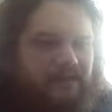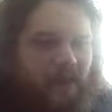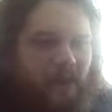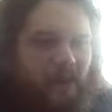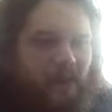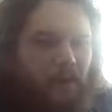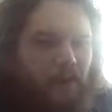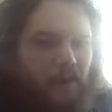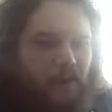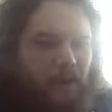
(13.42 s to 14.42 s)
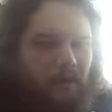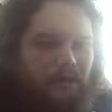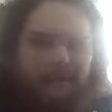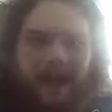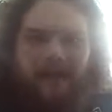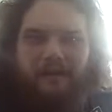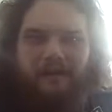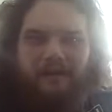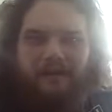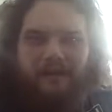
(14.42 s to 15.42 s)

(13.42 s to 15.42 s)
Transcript: So we found